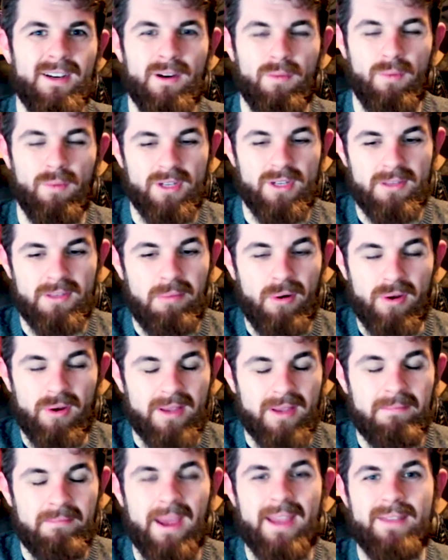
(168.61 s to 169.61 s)
What is the point
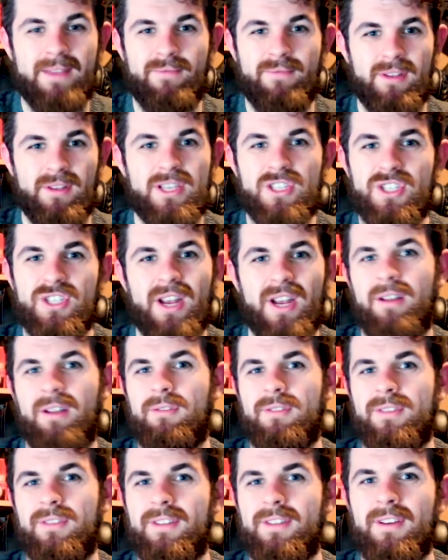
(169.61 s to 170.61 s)
in paying for these
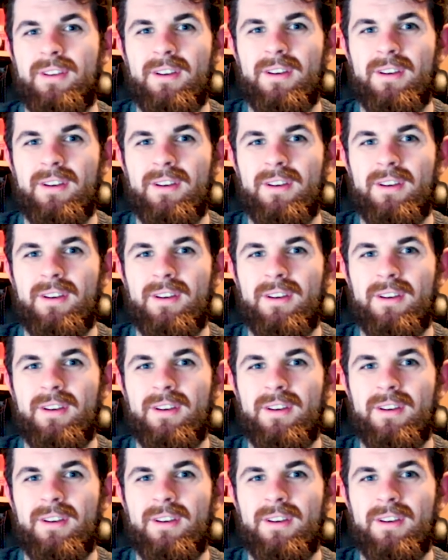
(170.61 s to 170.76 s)
channels?